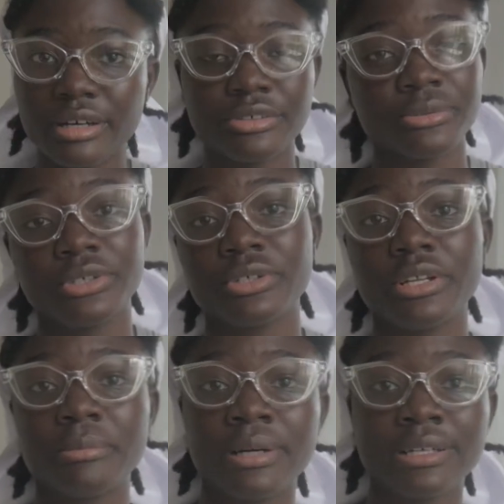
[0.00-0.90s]
don't know what you call
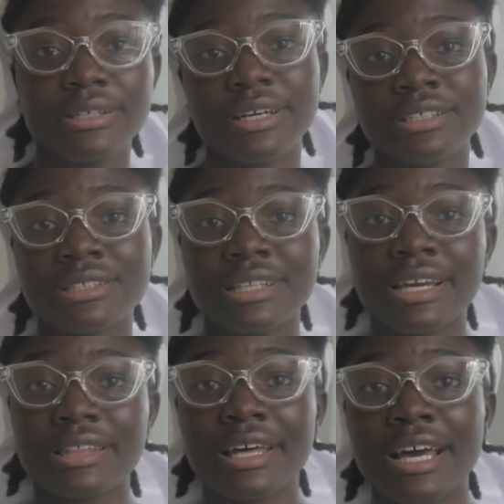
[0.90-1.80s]
it, but I just
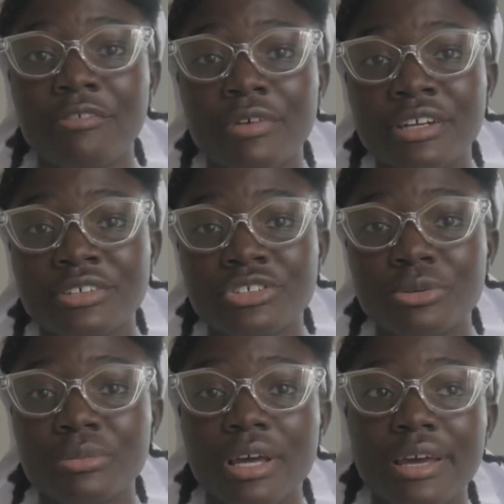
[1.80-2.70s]
like that. I've added
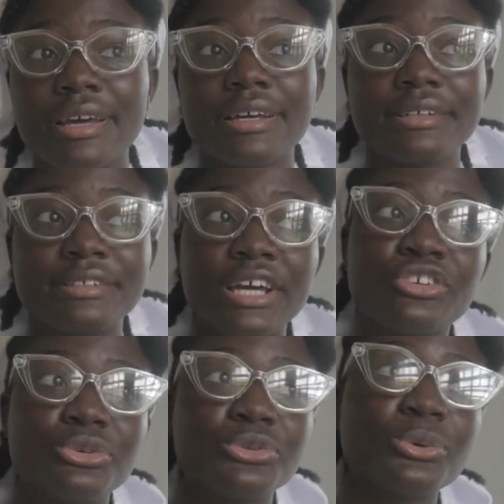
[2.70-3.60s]
some
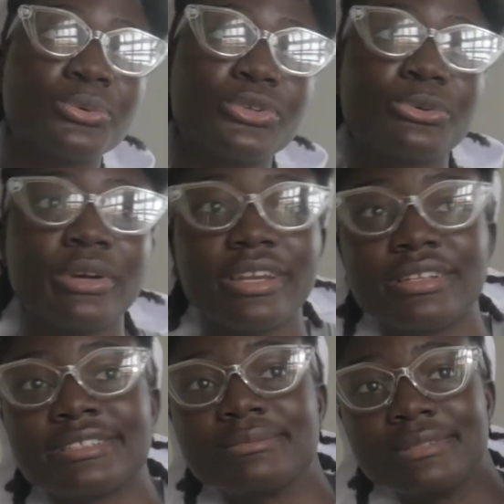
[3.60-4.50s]
natural tones to it,
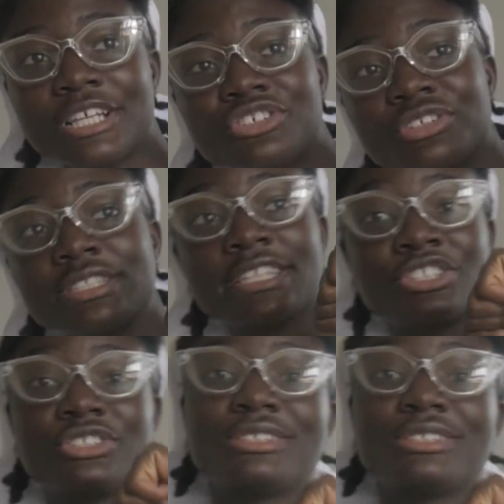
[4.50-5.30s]
some natural textures